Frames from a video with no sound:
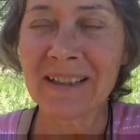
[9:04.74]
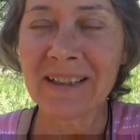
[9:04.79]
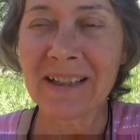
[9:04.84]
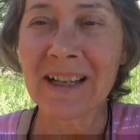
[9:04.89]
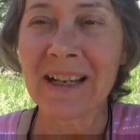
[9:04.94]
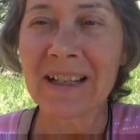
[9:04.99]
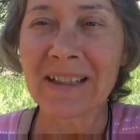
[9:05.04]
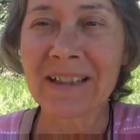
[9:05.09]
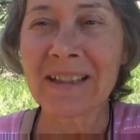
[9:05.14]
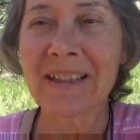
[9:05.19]

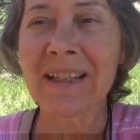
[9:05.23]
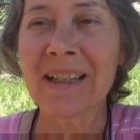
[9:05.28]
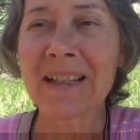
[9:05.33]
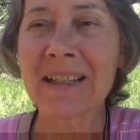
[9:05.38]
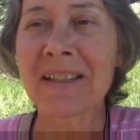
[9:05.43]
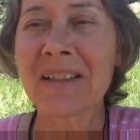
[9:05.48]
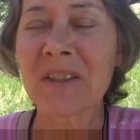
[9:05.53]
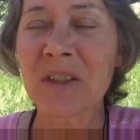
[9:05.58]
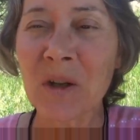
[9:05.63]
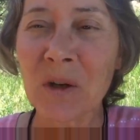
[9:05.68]
that the
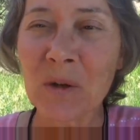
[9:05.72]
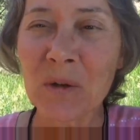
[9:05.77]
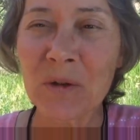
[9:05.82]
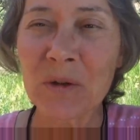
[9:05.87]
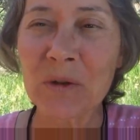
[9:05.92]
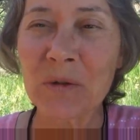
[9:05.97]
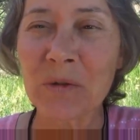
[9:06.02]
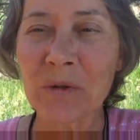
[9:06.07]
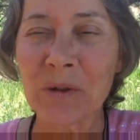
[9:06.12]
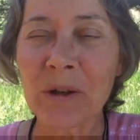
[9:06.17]

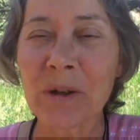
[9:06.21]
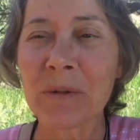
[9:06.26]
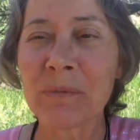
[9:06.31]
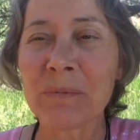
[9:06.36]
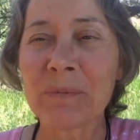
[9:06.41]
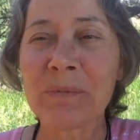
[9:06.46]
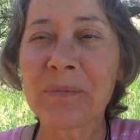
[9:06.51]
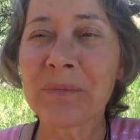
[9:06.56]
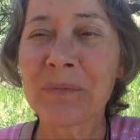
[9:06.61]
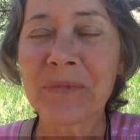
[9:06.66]
souls
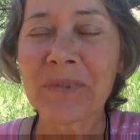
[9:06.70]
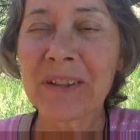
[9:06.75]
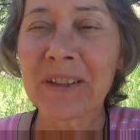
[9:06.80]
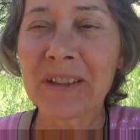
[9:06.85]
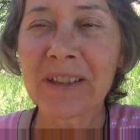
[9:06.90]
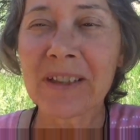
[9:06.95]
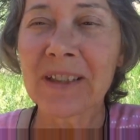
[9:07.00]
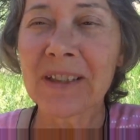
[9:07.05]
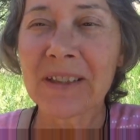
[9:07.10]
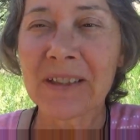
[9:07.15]
from
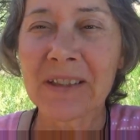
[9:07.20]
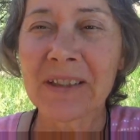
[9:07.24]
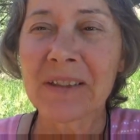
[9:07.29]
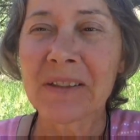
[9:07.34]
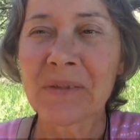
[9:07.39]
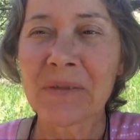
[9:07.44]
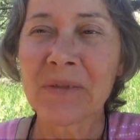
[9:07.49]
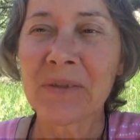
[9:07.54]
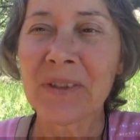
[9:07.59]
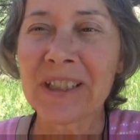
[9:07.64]

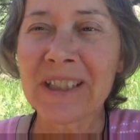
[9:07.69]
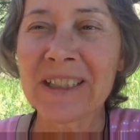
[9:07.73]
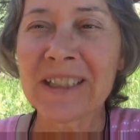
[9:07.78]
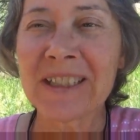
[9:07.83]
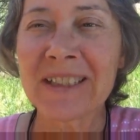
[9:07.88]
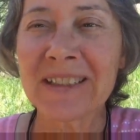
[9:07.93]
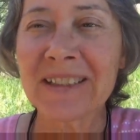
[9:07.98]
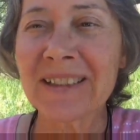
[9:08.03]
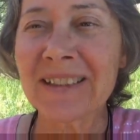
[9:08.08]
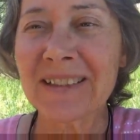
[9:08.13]

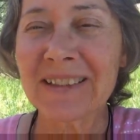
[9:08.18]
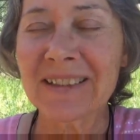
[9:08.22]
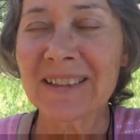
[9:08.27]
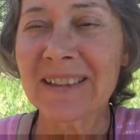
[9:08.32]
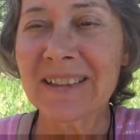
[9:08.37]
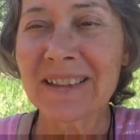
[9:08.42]
Venus,